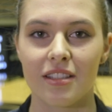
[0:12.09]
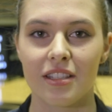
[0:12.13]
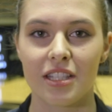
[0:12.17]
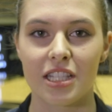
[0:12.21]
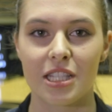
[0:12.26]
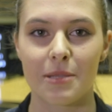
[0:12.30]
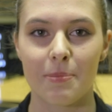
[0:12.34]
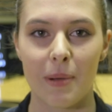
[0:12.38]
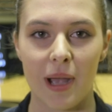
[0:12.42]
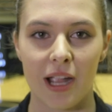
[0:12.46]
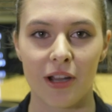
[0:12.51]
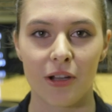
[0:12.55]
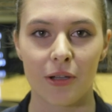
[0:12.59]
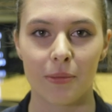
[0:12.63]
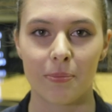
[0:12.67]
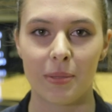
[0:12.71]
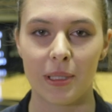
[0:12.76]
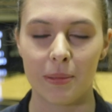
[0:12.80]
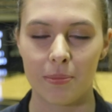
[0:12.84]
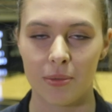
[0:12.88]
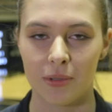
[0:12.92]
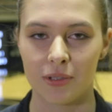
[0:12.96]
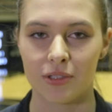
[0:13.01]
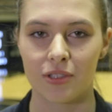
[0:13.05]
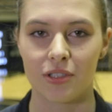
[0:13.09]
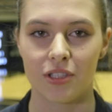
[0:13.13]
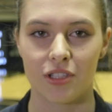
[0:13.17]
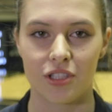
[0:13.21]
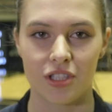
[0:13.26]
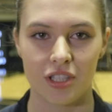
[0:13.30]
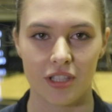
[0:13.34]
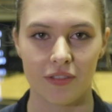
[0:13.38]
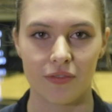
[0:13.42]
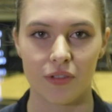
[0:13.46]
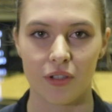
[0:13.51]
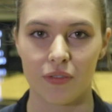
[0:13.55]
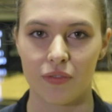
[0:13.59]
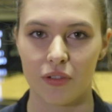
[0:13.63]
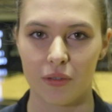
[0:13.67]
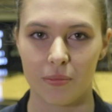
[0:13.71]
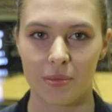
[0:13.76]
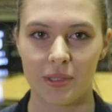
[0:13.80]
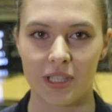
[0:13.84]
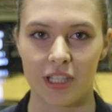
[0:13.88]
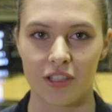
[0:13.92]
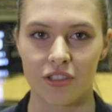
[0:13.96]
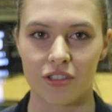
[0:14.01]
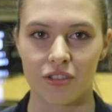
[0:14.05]
to inspire people to achieve their full
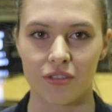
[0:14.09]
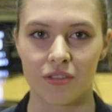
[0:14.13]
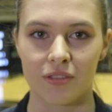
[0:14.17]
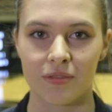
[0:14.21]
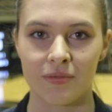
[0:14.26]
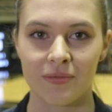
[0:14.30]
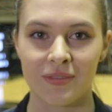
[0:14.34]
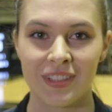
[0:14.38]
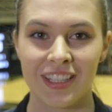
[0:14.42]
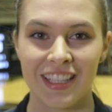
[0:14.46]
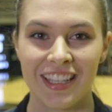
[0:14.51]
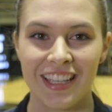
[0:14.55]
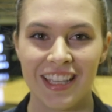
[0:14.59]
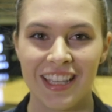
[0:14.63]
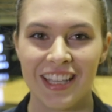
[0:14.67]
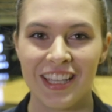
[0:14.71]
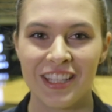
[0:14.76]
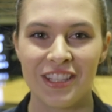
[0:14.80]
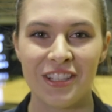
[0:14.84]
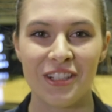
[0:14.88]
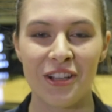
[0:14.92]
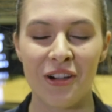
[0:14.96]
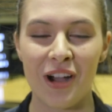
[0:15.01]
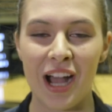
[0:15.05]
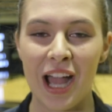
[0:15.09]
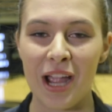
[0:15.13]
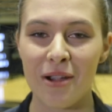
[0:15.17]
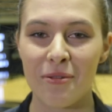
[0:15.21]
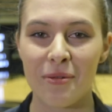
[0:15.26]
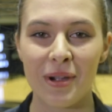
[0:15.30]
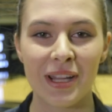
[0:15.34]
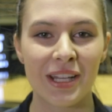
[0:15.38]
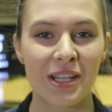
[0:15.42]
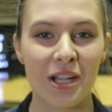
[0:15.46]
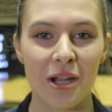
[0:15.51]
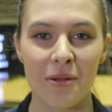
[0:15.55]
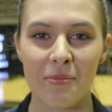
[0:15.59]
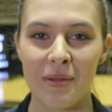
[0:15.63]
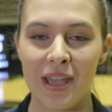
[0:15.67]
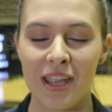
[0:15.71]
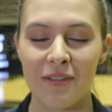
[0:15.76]
potential. You know, I wake up